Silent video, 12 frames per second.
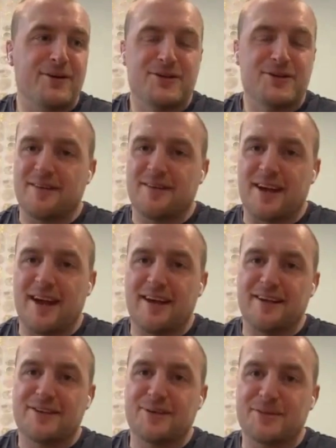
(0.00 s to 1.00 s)
used to give
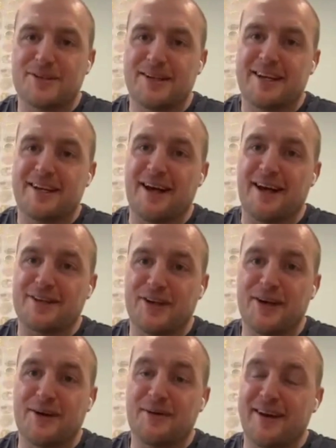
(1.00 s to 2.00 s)
Gailey some stick last
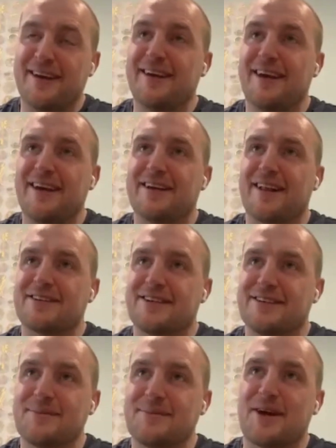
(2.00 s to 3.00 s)
year, but he
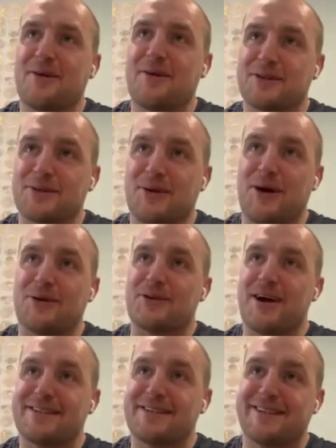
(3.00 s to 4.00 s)
classes himself as well
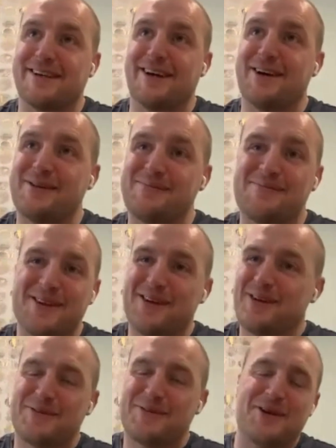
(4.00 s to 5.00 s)
dressed.
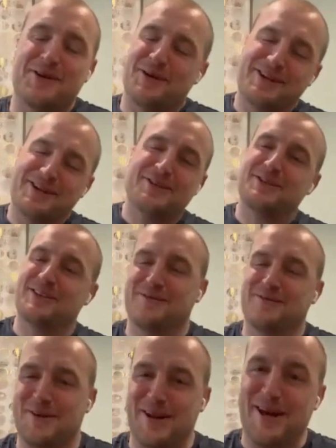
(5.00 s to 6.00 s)
It's just
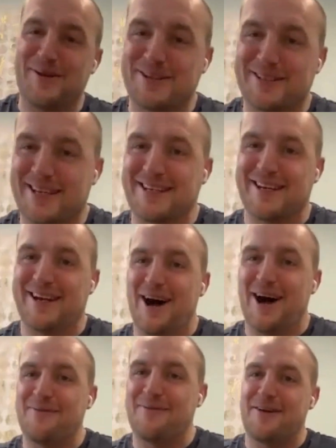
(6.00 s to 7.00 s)
different eras, isn't it?
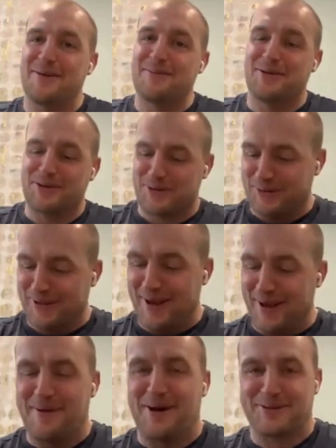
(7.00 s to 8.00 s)
I'm very much one of
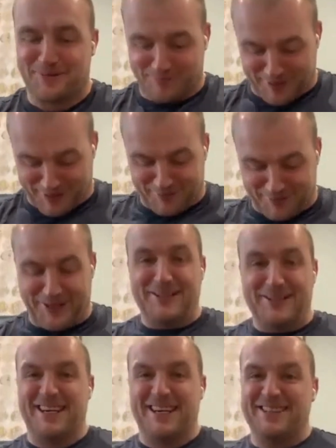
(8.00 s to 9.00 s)
them. I'll just pick a
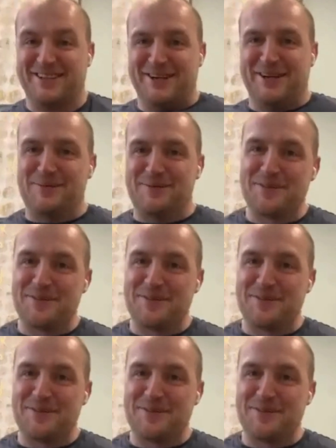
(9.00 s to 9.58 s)
plain t-shirt,